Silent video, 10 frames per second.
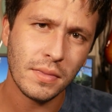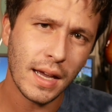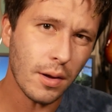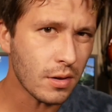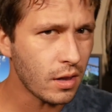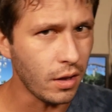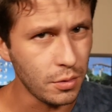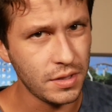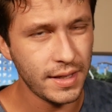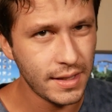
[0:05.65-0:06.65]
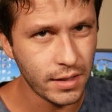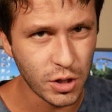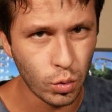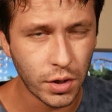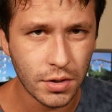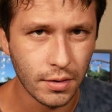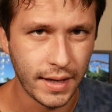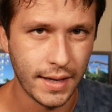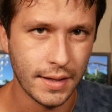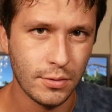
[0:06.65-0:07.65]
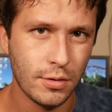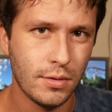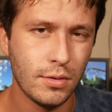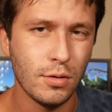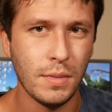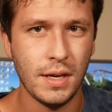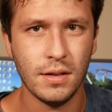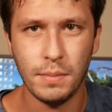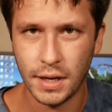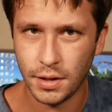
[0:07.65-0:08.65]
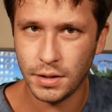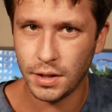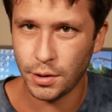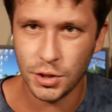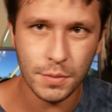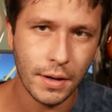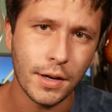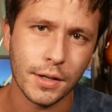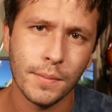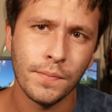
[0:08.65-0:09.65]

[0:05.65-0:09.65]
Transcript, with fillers: how close is Dutch Wonderland to me compared to Hersheypark?